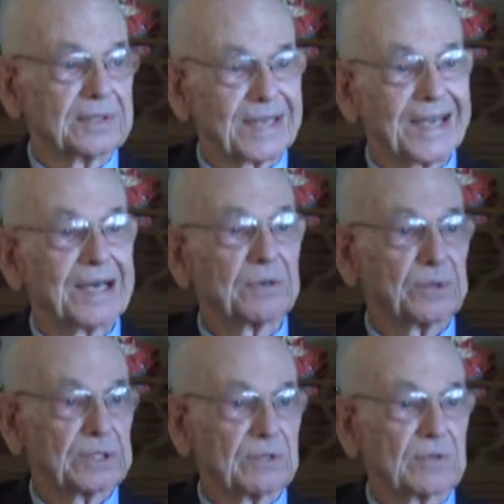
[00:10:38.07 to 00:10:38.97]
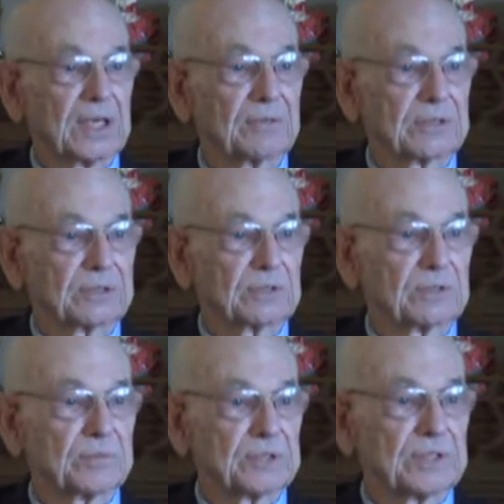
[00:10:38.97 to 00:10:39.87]
now we don't have a
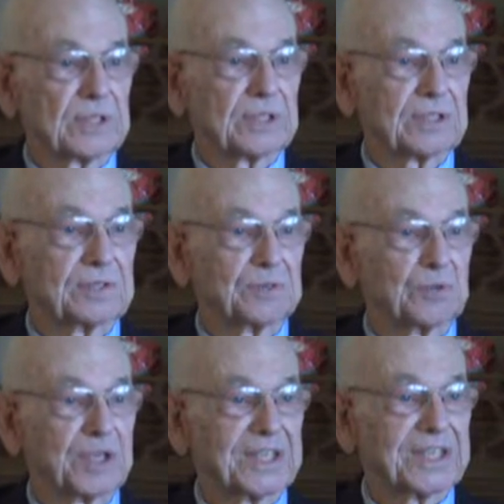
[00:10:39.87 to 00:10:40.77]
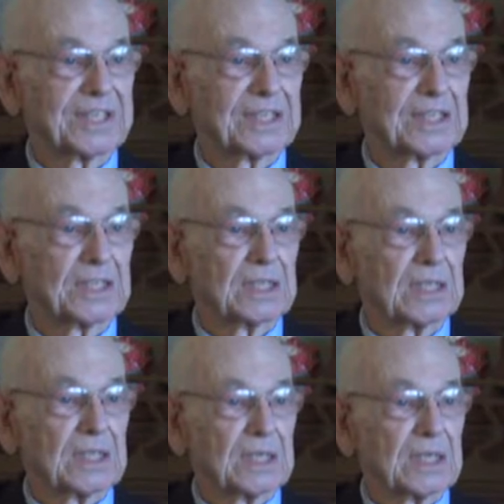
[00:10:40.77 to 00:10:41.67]
sewing machine running
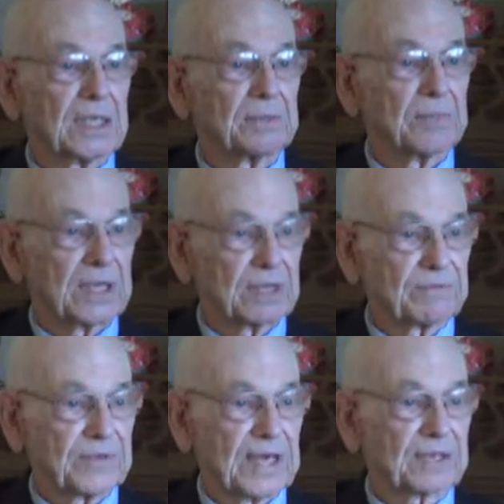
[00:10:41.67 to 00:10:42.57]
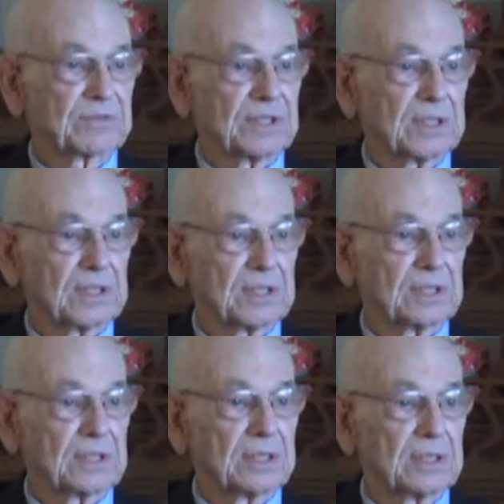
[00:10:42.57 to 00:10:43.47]
in manufacturing
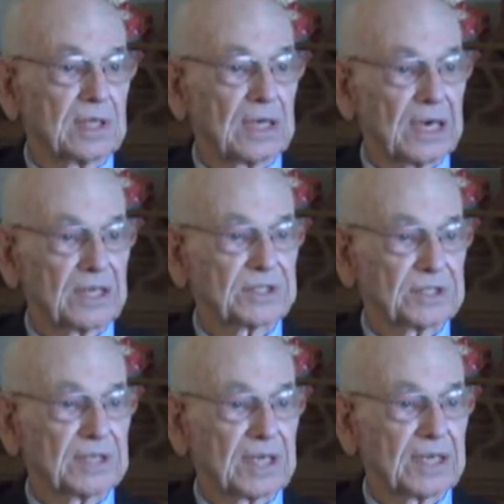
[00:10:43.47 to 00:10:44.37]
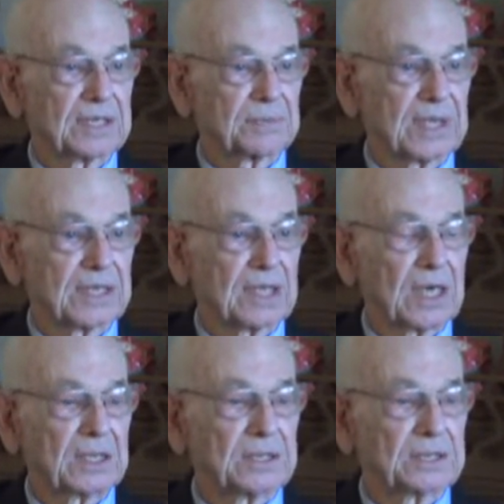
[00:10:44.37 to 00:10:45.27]
in Harrison County, to my
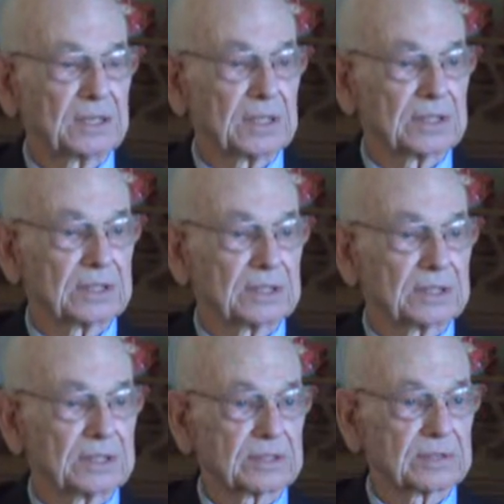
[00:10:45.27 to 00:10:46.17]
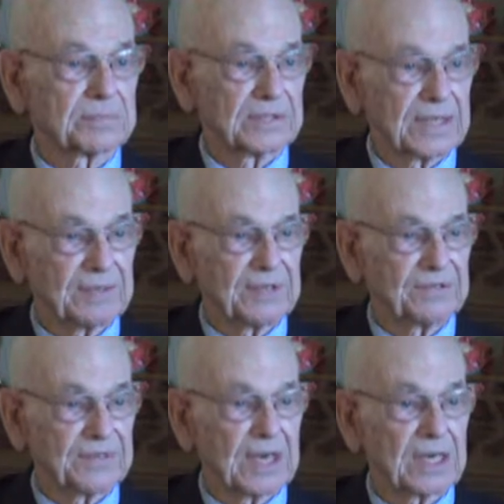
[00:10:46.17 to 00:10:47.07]
knowledge, unless it's heavy
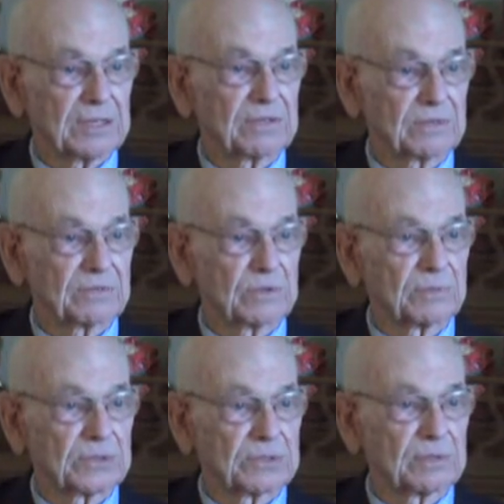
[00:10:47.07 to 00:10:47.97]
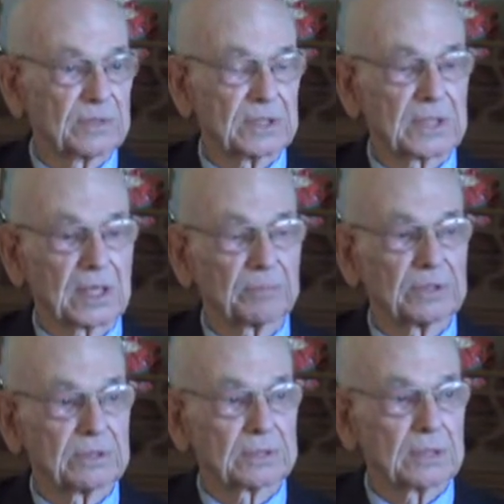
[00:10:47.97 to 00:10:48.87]
fire uniforms or something in
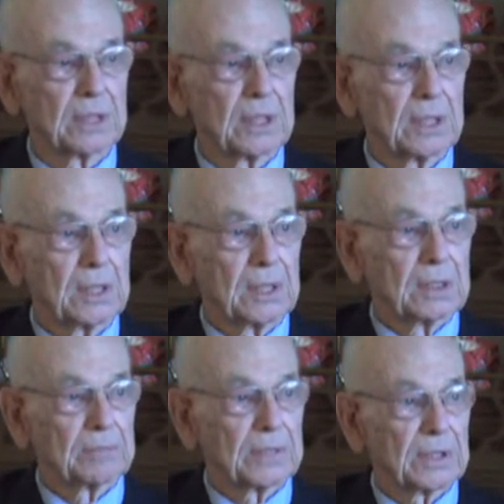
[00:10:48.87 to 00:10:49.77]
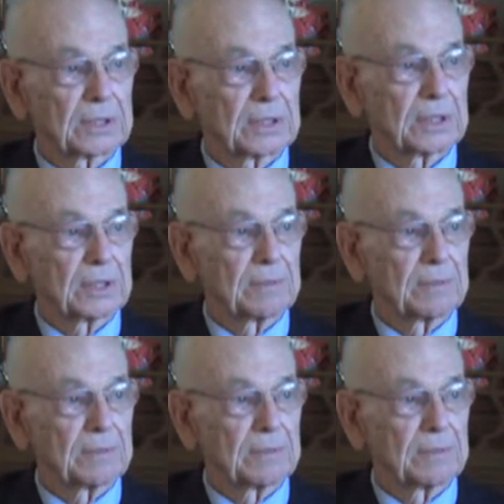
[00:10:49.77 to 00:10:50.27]
Tallapoosa. But